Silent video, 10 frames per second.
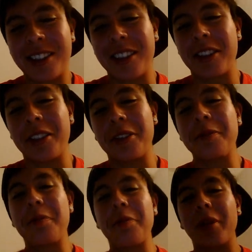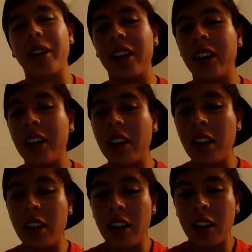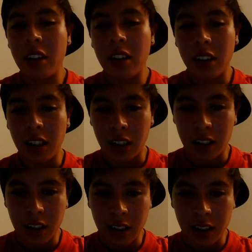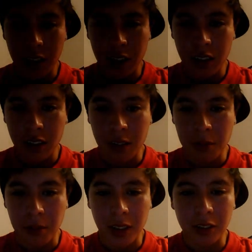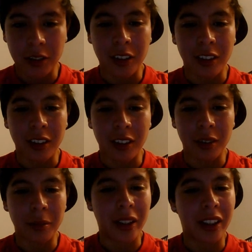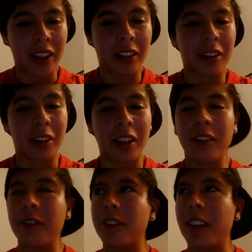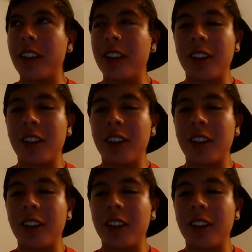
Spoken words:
So, but he mentioned my grandfather.